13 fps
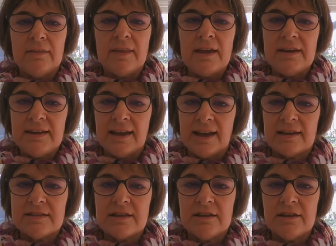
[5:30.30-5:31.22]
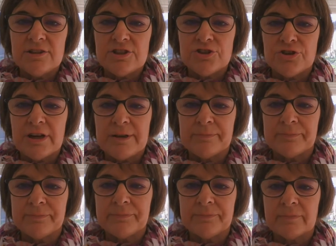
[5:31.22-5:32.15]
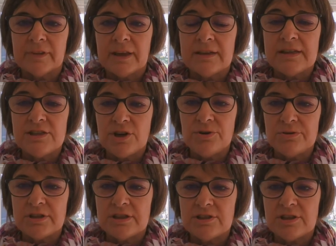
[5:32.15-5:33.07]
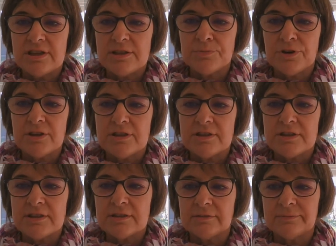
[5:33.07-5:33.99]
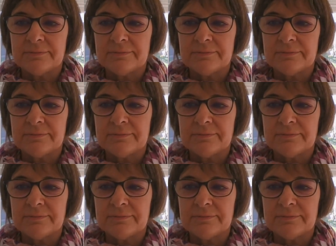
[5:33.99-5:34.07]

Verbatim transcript: Then he had another dream, and he told it to his brothers.